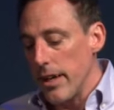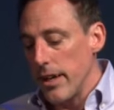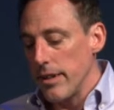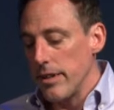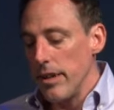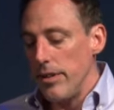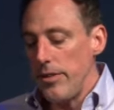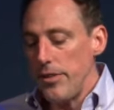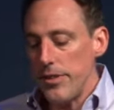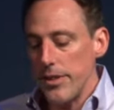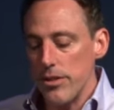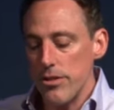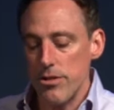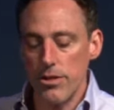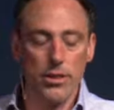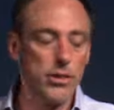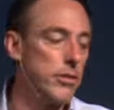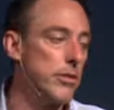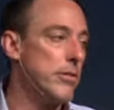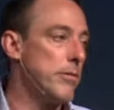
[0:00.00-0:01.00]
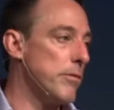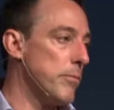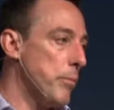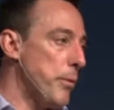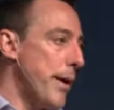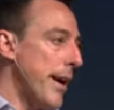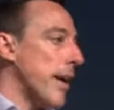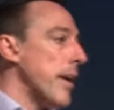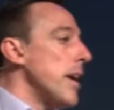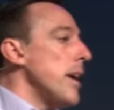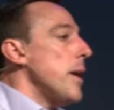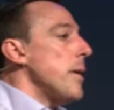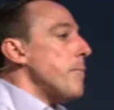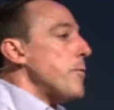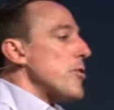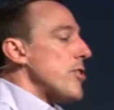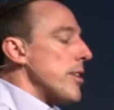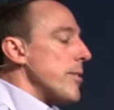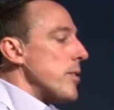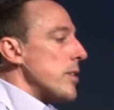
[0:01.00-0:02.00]
The other thing too, prayer.
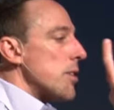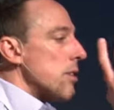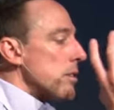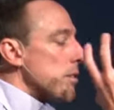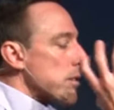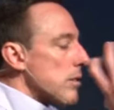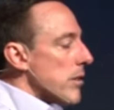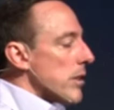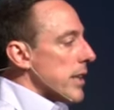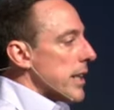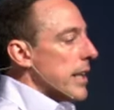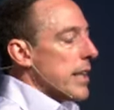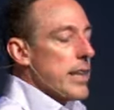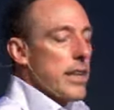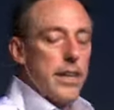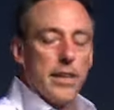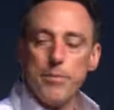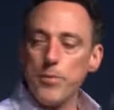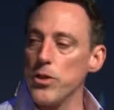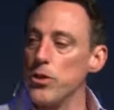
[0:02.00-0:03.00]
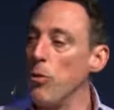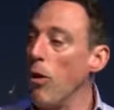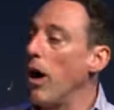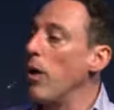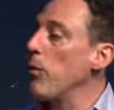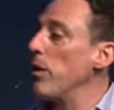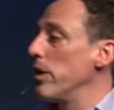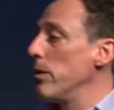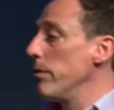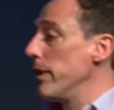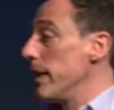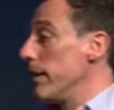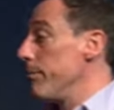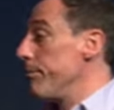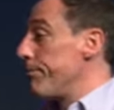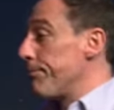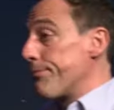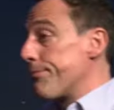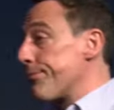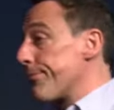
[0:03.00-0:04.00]
See, you are what you eat.
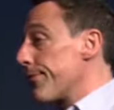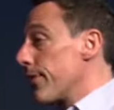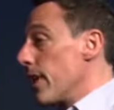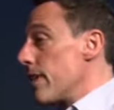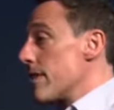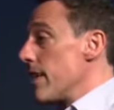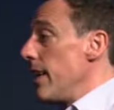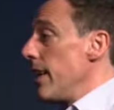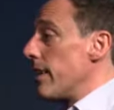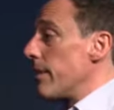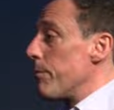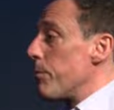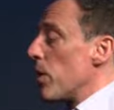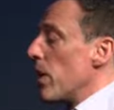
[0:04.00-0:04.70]
That's it.